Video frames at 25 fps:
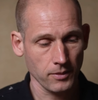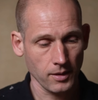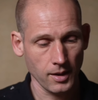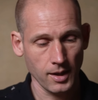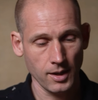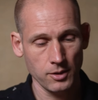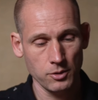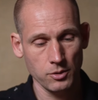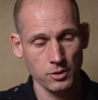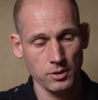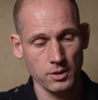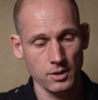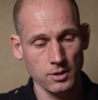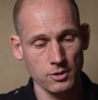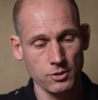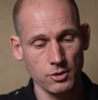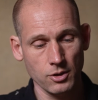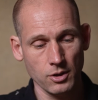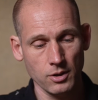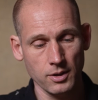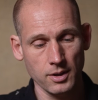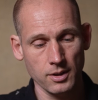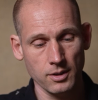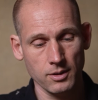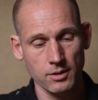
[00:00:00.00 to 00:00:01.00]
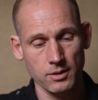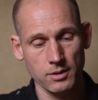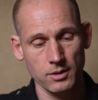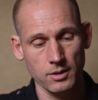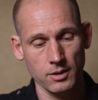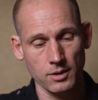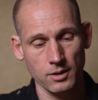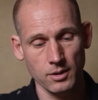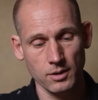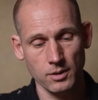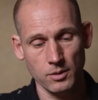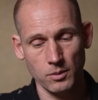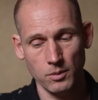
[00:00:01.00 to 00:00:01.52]
and you can turn it
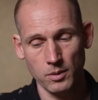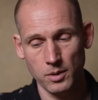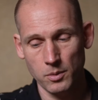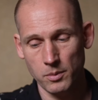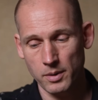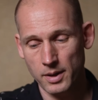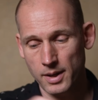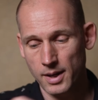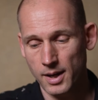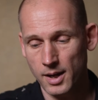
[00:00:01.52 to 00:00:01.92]
uh, all the way